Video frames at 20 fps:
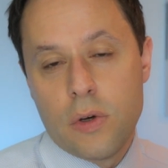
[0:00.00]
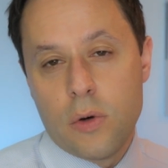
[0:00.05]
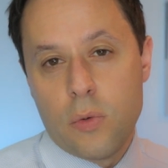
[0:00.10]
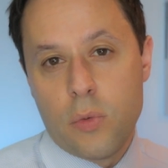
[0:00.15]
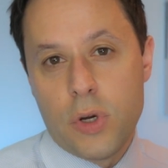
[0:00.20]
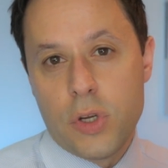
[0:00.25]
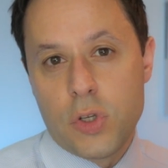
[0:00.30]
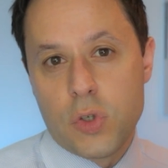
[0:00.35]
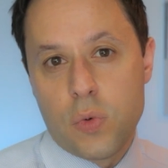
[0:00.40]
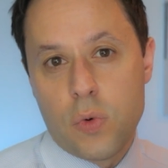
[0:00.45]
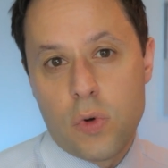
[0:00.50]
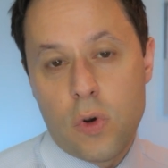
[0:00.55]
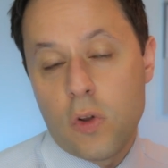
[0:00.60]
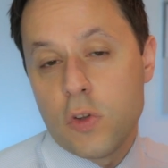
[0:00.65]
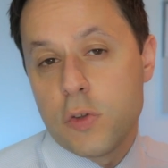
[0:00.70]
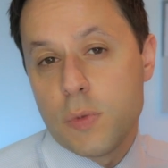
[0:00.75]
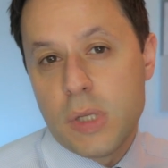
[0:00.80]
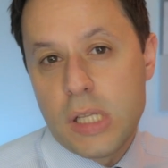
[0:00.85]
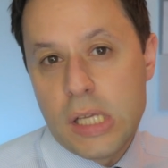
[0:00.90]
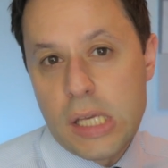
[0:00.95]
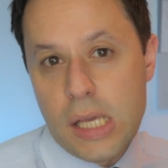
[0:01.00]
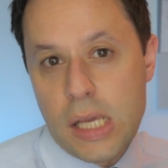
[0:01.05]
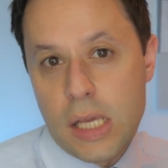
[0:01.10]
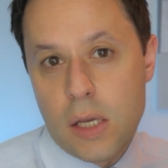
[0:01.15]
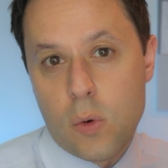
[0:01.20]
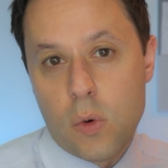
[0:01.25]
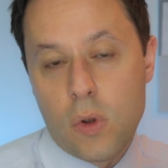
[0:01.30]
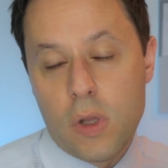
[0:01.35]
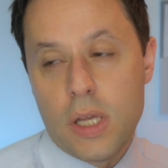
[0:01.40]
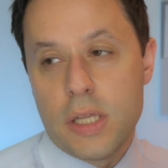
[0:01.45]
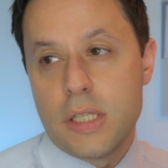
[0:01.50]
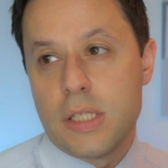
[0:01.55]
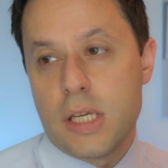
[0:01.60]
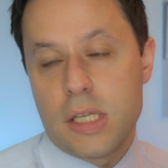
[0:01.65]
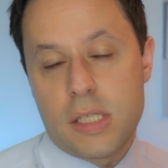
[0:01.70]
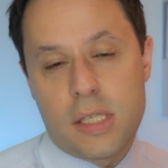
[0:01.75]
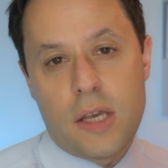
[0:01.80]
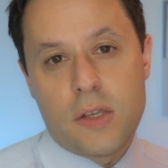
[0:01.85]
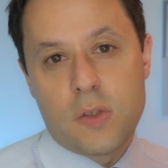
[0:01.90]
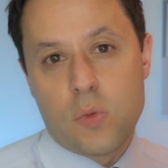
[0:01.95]
which would ultimately equal a
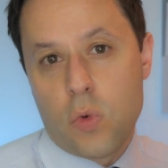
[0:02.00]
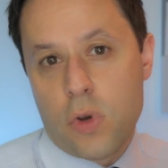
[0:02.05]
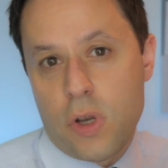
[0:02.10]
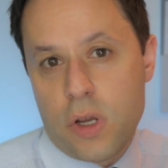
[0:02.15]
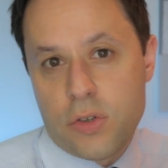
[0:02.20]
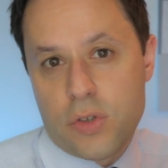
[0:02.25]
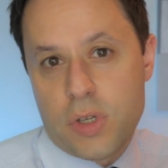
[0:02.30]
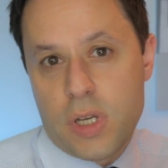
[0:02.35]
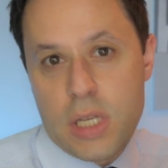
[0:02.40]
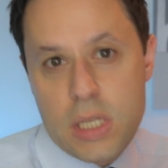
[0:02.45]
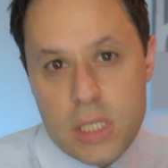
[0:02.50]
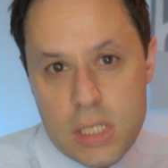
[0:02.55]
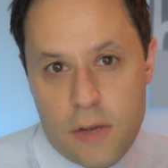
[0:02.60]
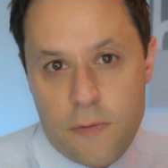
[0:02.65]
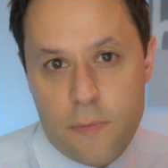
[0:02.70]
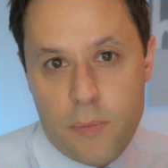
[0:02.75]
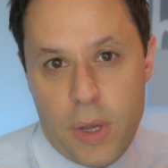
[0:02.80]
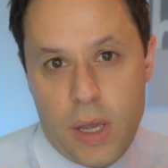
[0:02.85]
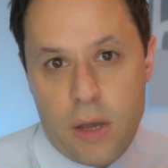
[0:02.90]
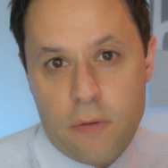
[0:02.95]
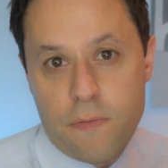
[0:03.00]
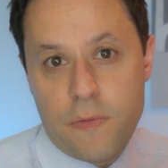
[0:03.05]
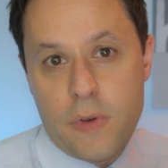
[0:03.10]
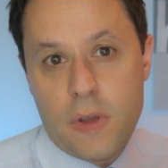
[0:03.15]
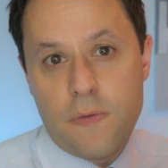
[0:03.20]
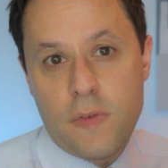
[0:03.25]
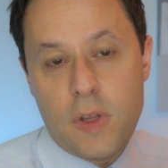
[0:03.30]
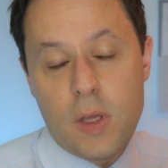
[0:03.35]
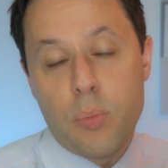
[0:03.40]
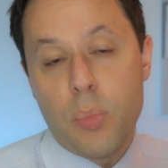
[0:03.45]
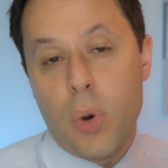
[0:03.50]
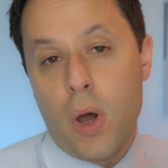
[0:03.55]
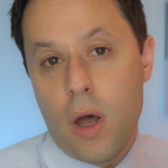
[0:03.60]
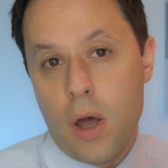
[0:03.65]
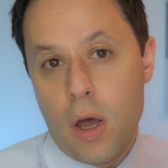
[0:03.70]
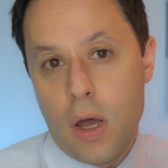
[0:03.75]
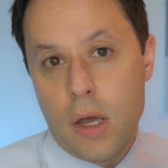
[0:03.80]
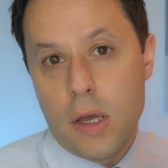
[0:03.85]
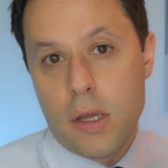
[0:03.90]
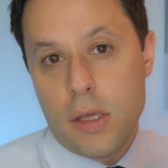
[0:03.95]
£6,187.50
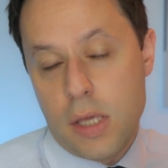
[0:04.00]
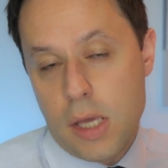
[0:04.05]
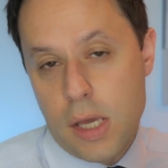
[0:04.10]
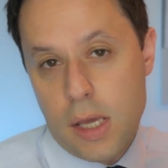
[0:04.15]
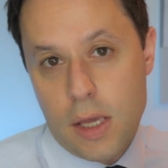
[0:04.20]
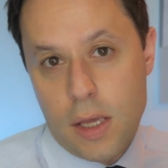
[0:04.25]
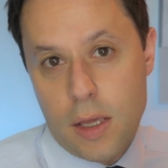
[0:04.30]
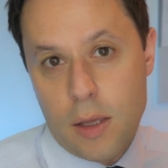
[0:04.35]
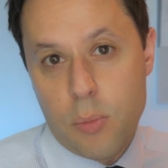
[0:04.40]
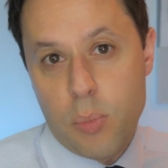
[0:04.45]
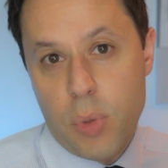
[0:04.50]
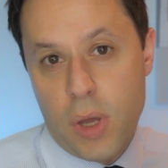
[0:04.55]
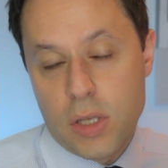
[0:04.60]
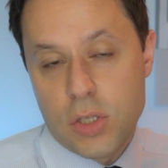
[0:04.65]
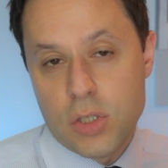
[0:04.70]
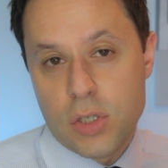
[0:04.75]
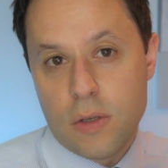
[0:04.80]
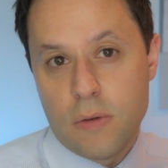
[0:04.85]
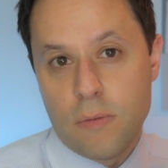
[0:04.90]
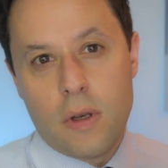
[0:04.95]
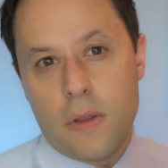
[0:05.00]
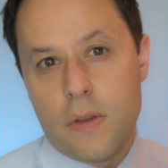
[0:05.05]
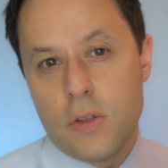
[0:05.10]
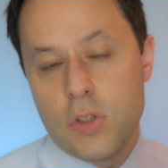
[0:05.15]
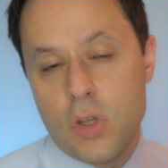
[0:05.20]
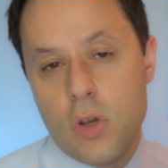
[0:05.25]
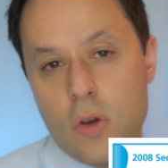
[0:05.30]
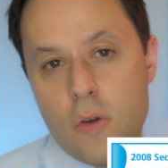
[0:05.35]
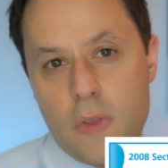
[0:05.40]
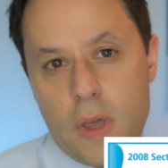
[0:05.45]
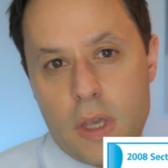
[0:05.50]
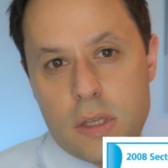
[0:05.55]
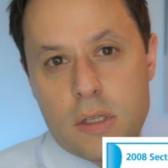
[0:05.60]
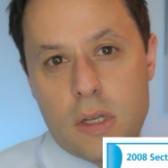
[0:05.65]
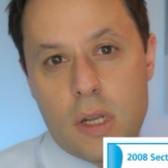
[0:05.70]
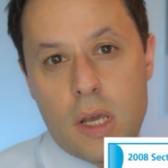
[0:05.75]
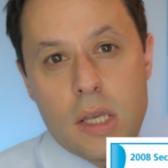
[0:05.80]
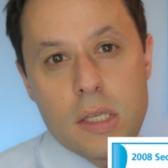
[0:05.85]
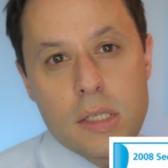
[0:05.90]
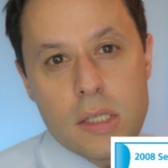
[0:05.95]
per year pension. Now, the
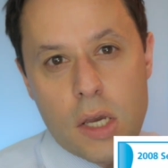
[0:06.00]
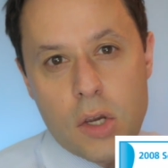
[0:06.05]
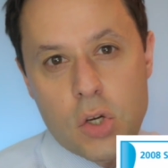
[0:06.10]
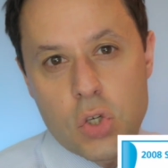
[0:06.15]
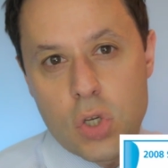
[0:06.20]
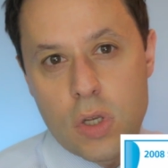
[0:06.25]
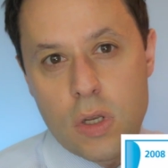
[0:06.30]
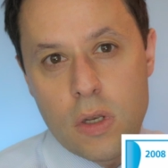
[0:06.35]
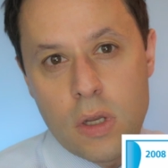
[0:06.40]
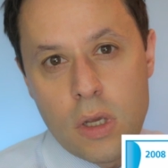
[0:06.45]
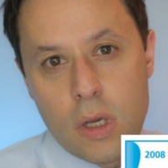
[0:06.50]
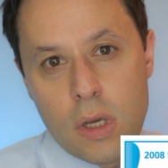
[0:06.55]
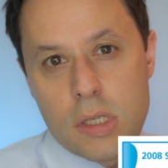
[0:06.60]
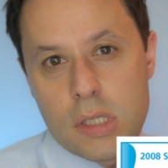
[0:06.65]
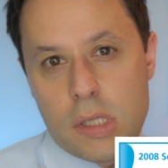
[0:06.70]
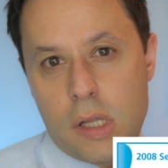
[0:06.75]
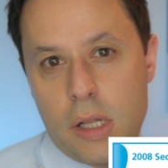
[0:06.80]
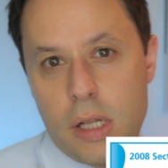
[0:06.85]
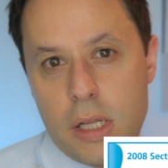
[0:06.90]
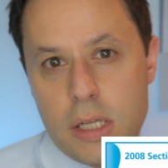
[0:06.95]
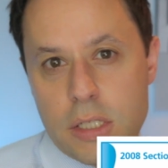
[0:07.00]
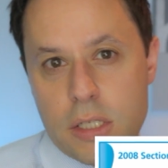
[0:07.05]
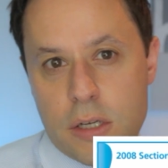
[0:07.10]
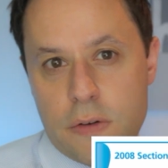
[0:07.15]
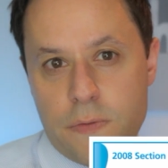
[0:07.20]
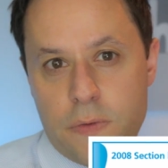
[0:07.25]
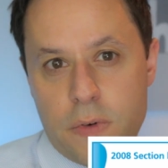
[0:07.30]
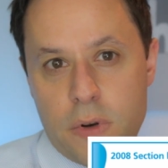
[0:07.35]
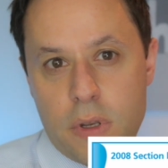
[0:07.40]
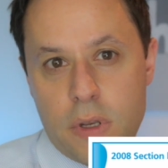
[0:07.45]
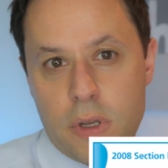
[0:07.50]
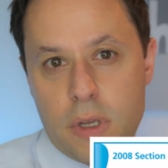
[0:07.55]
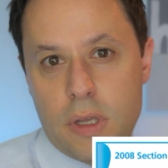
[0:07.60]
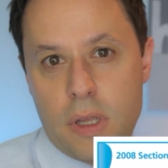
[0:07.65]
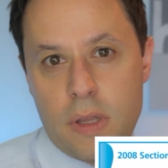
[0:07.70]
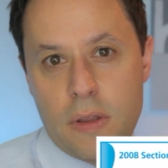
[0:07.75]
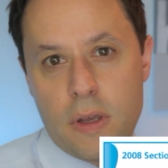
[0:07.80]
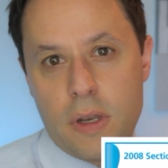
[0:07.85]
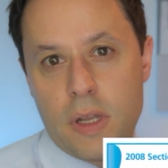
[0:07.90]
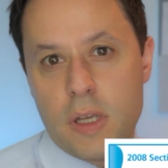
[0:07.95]
2008 section, slightly different
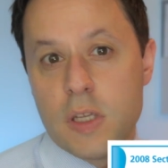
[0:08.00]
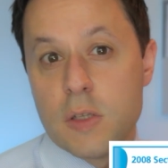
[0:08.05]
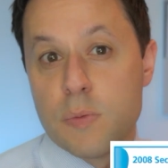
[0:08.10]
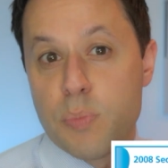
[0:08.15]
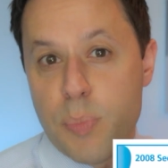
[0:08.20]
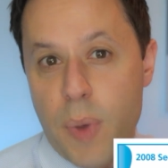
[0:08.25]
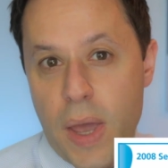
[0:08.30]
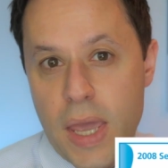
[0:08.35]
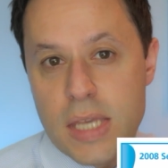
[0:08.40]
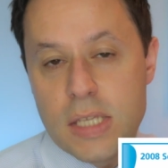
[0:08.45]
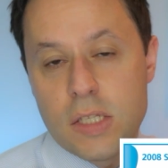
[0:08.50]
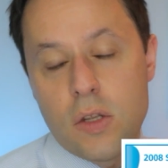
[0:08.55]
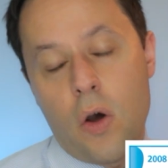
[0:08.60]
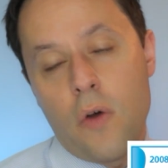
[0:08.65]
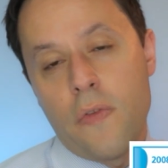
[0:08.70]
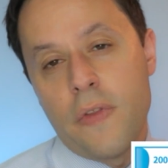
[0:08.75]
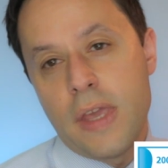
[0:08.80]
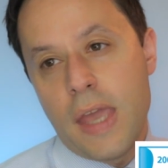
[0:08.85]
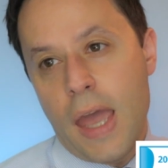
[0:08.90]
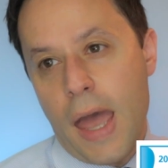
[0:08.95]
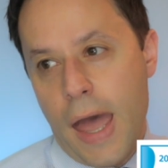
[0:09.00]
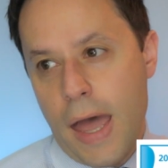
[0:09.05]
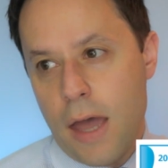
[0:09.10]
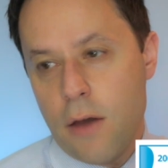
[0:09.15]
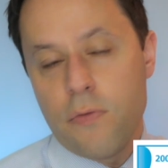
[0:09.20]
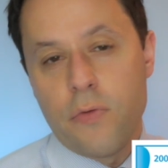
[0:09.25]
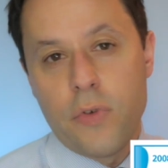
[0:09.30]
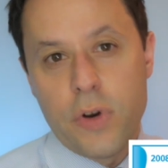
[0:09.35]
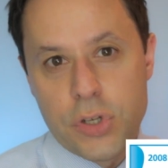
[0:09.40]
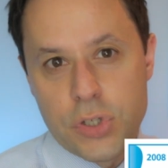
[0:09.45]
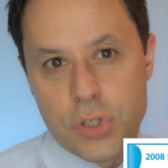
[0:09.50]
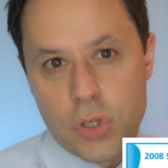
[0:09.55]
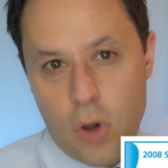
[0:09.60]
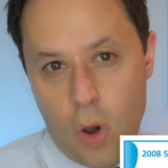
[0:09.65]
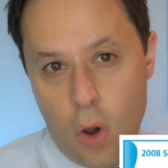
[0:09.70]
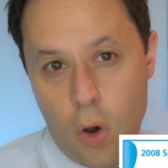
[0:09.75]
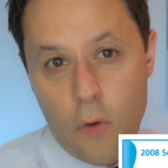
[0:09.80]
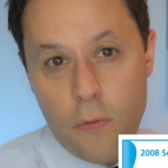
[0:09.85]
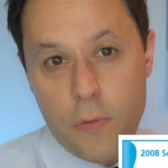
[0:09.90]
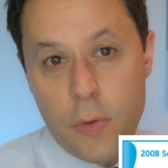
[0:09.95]
in that it is based on the average
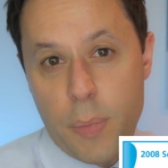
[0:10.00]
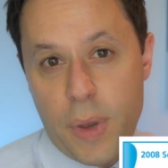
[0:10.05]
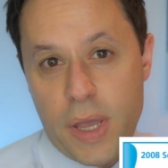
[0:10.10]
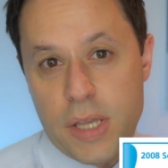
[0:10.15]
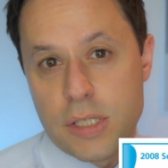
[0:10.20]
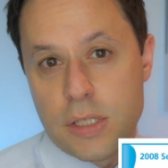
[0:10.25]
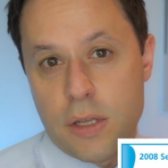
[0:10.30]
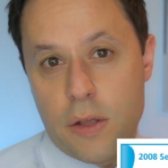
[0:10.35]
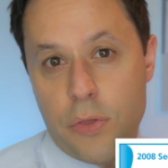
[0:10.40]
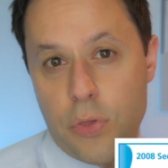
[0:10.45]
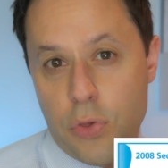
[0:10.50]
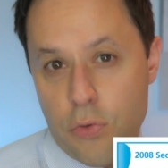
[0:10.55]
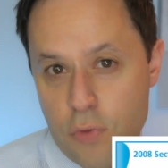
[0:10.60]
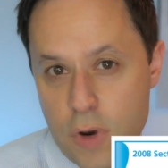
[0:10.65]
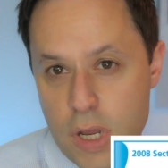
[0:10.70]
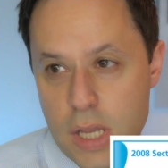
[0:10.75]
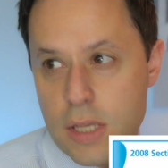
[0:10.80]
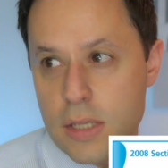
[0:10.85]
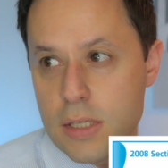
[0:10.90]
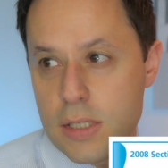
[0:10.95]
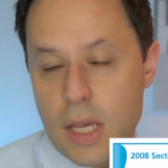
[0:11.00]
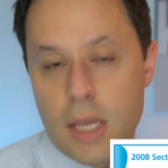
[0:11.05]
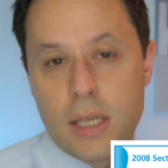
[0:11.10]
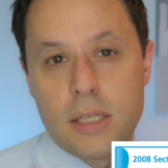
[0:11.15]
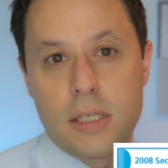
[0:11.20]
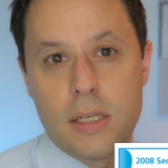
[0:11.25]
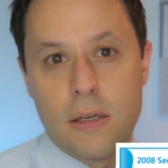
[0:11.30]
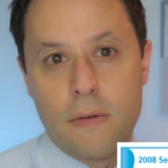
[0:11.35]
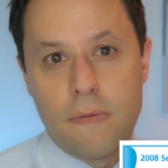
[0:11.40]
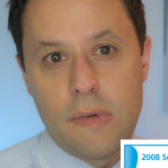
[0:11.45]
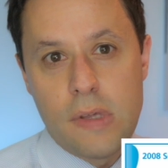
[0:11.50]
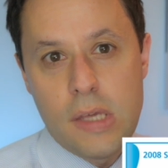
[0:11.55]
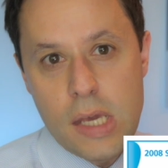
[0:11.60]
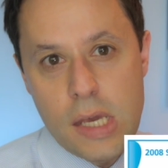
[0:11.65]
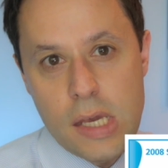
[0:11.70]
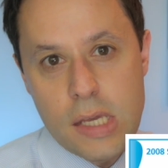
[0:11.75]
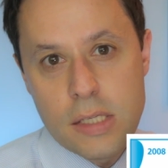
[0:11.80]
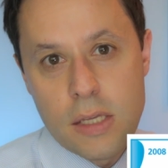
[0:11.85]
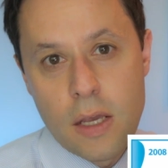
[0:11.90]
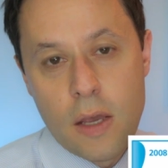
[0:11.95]
of the best 3 consecutive
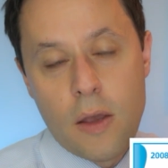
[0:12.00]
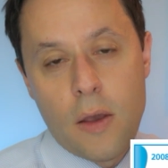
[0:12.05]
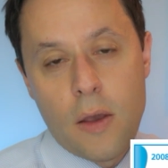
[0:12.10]
years